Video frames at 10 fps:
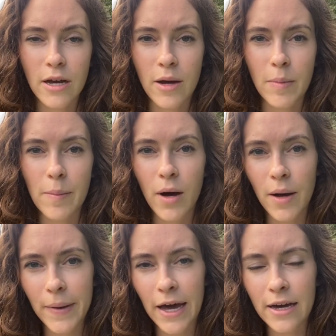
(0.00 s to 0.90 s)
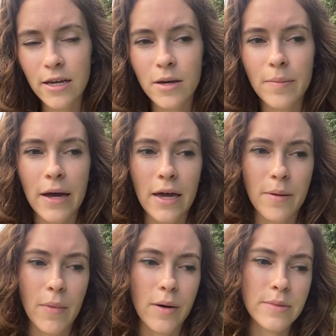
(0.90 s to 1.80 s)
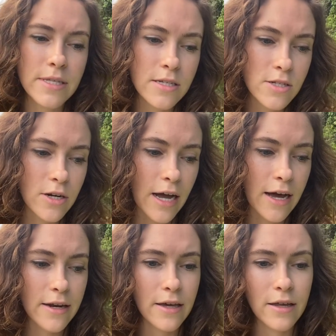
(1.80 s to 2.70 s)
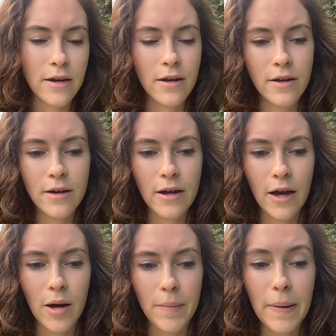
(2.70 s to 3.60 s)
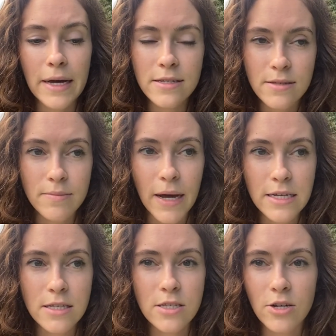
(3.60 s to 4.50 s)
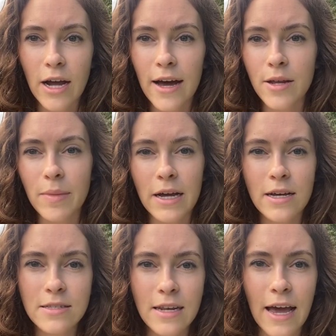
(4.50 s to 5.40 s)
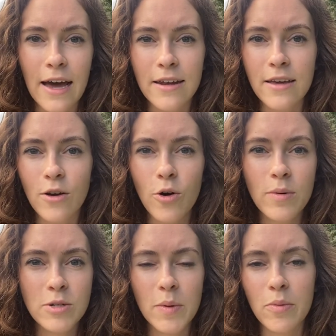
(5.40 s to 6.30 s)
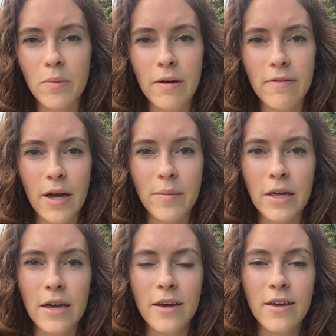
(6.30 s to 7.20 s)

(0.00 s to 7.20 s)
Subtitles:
My mom had it, my mom's sister had it, my sister had it, my cousin had it, a whole bunch of people in my family